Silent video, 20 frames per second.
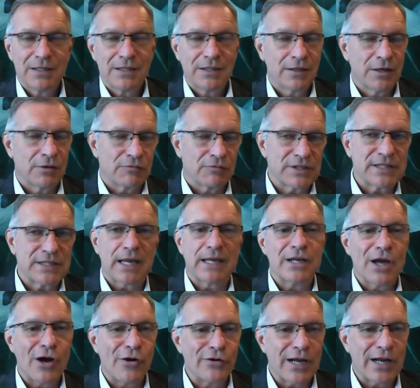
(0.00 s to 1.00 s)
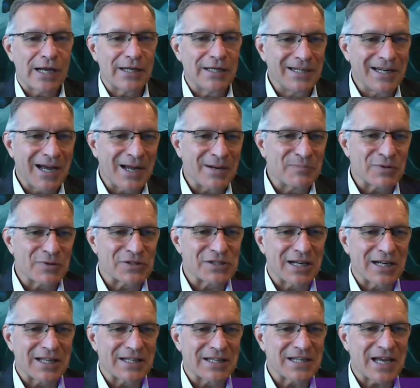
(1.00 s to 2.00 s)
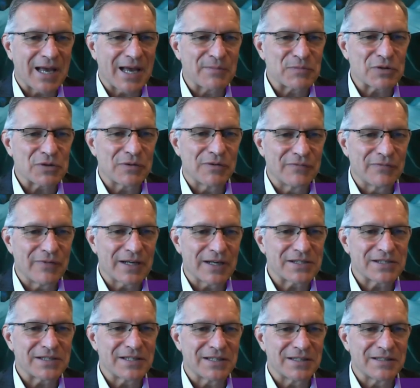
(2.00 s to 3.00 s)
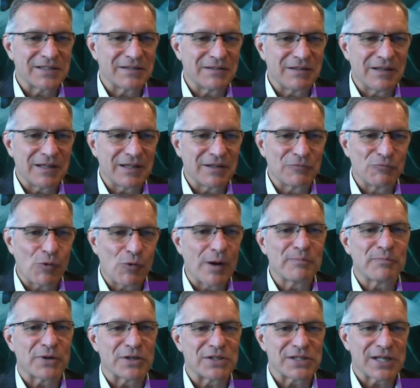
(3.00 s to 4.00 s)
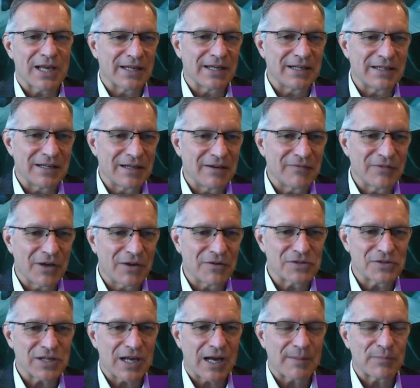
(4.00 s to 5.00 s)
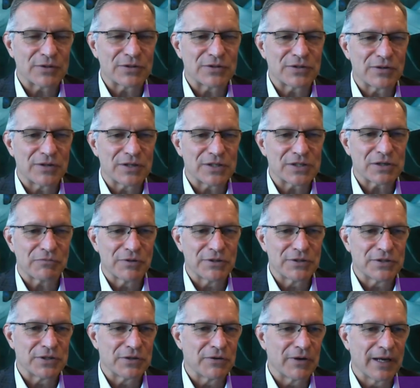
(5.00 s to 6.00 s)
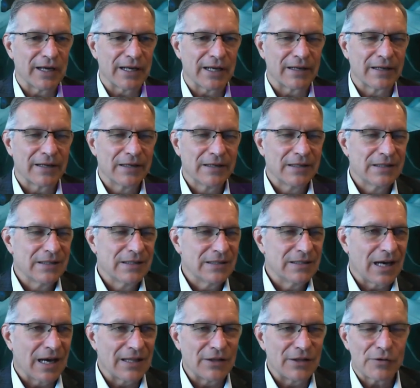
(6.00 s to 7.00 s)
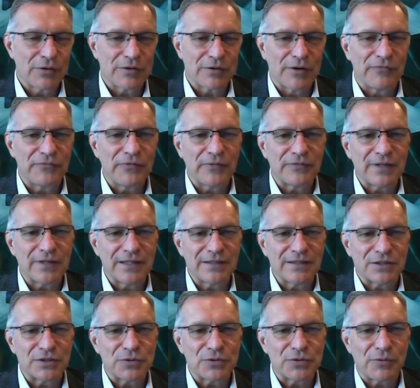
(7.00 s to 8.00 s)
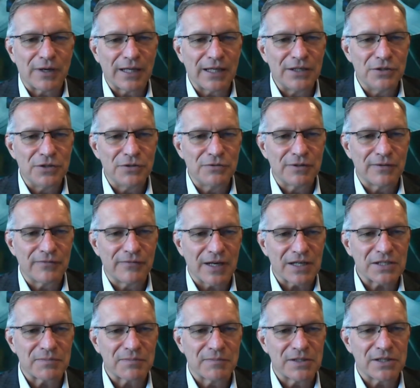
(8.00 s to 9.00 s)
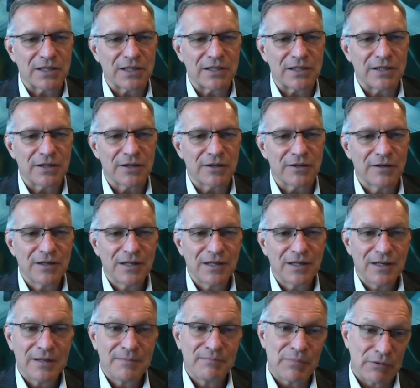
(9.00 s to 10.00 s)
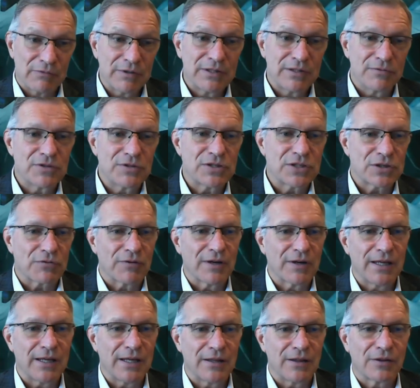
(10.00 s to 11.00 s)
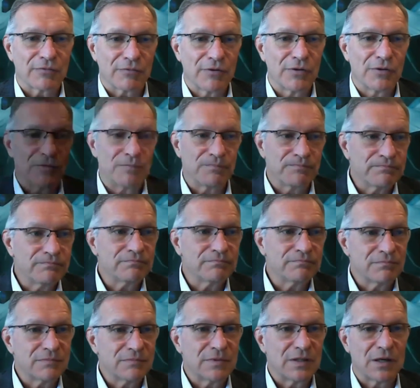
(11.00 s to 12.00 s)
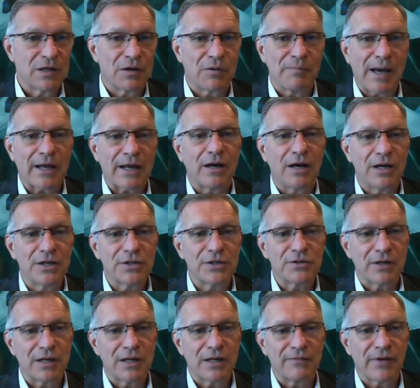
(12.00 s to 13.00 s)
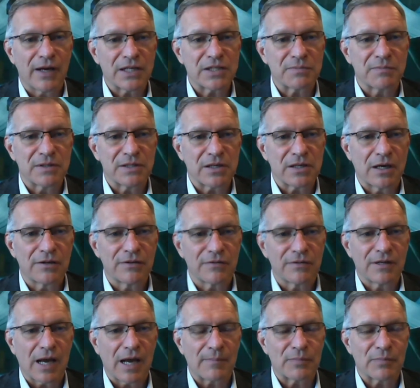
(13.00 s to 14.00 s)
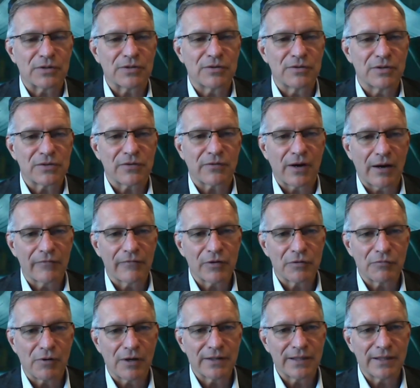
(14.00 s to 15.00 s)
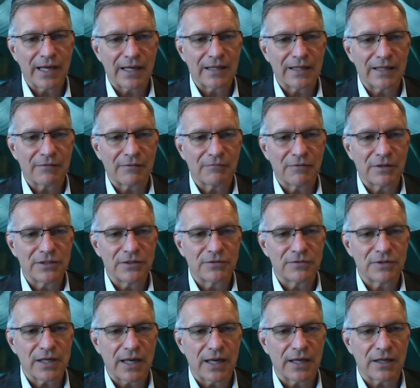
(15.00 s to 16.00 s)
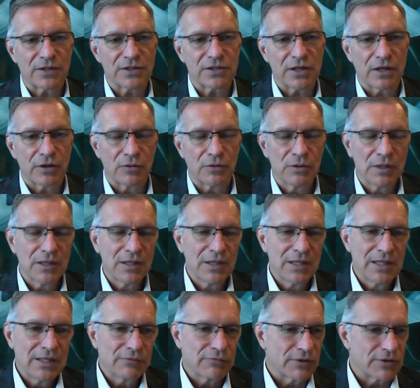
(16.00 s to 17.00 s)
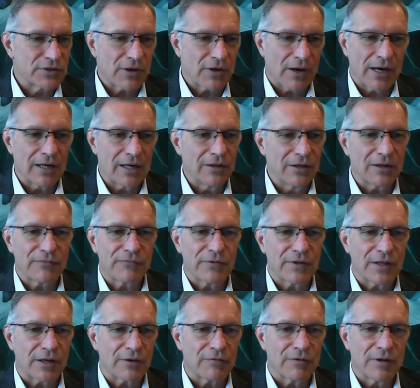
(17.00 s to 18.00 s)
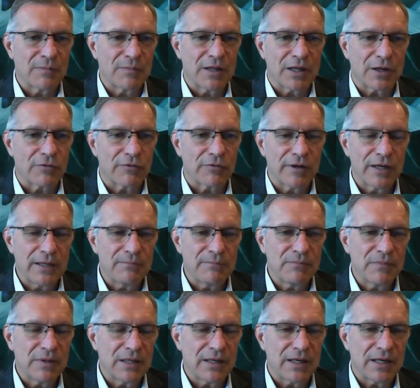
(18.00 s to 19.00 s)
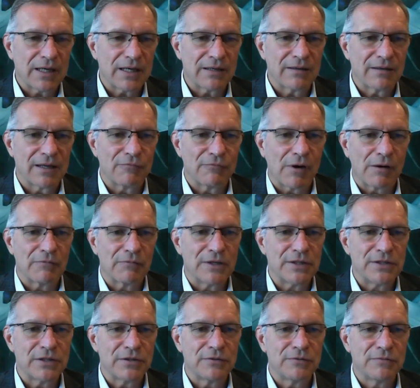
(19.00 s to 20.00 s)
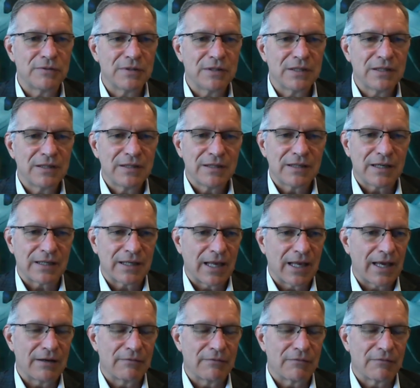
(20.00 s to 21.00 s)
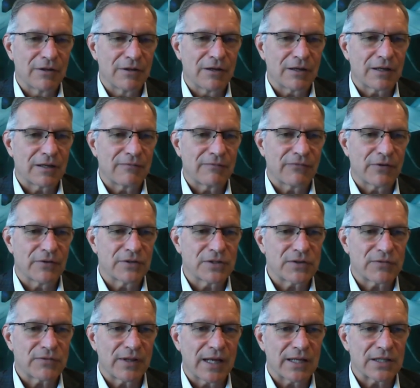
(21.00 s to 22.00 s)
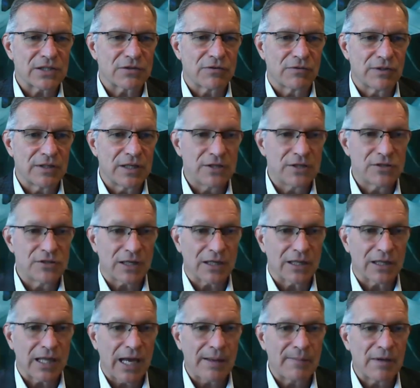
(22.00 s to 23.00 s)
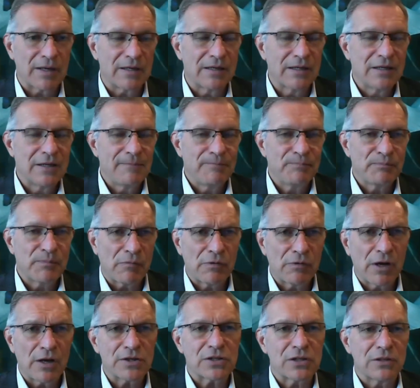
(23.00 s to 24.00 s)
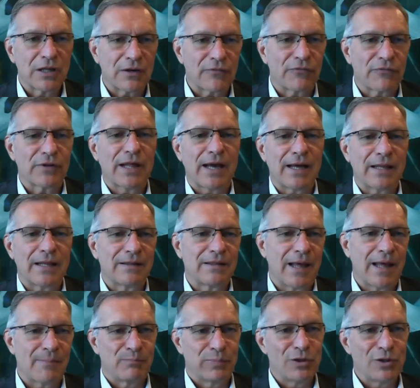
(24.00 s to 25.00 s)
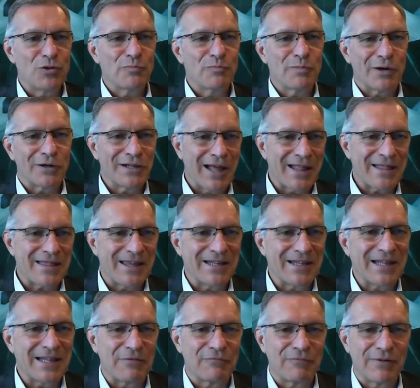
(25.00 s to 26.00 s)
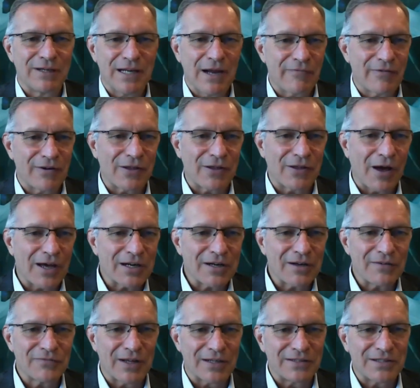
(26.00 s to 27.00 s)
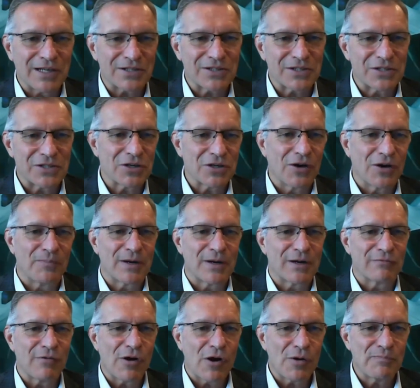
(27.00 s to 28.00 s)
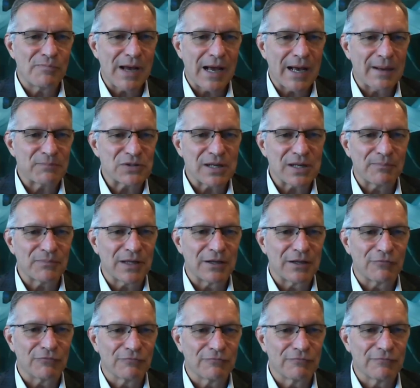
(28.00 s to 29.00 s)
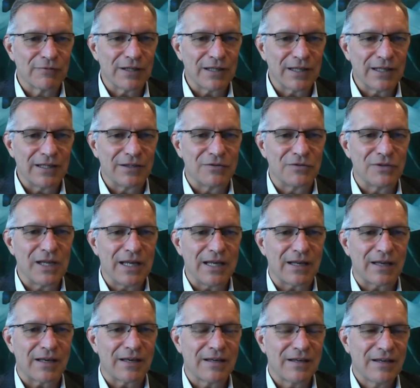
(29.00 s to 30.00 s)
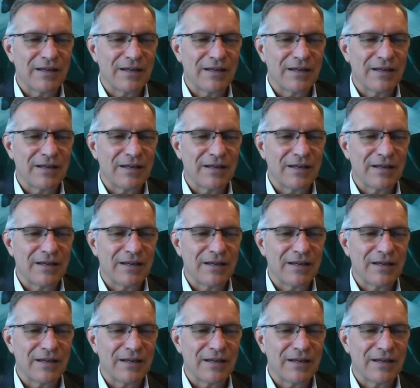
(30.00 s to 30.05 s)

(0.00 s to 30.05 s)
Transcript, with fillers: you know, we say no 99% of the time. So invest in in 1% of those opportunities. So we're doing on the order of 15 to 20 new investments a year, but we do screen through, you know, about 100 investments, 100 opportunities for every one that that we do take. So we're trying to look for the cream of the cream uh, in what we do. Again, we look first for that strategic alignment, but we also look for that that bluebird, that thing that we never thought of that doesn't show up in a roadmap, something really unique